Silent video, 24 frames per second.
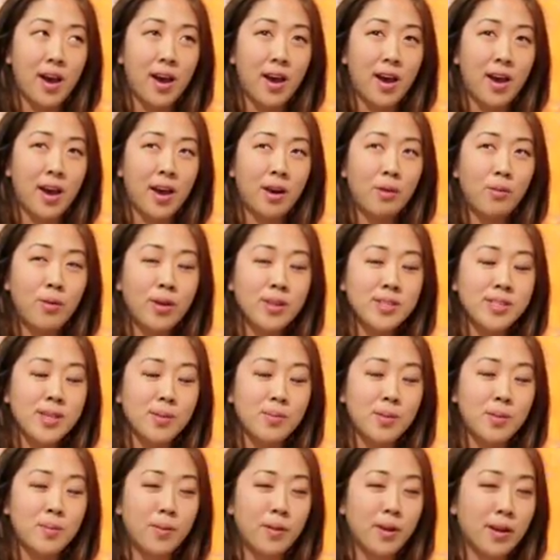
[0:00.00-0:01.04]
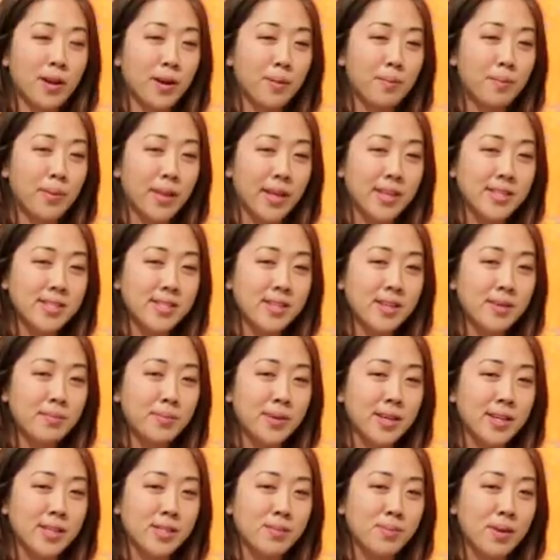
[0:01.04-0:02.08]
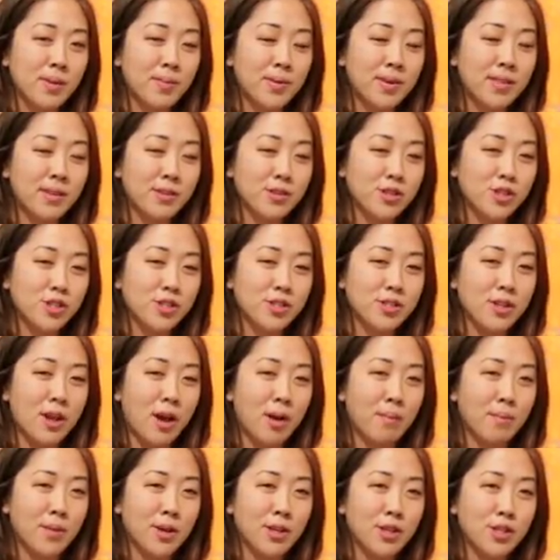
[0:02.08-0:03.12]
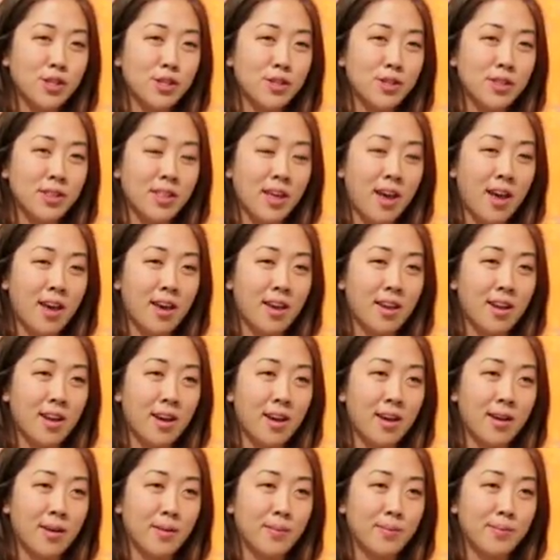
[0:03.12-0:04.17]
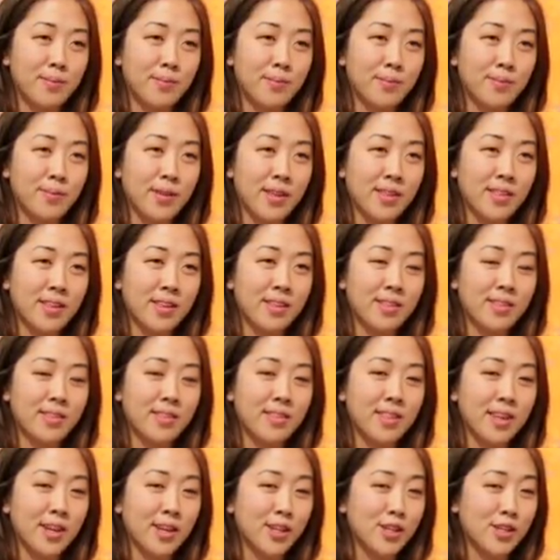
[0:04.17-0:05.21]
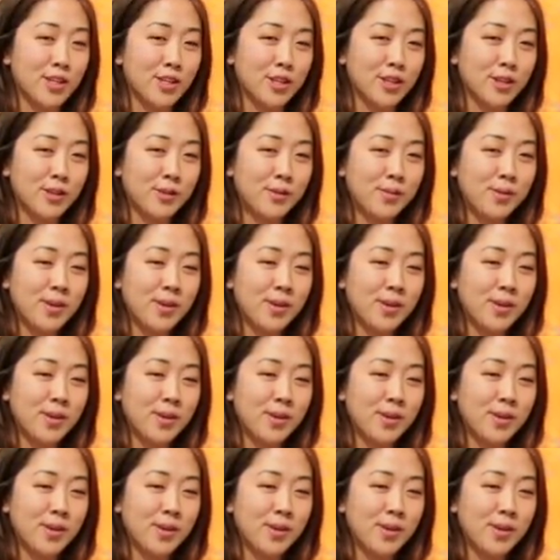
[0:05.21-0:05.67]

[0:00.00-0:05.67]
I don't want to say people are complacent, because maybe there's just not much that they think they could do,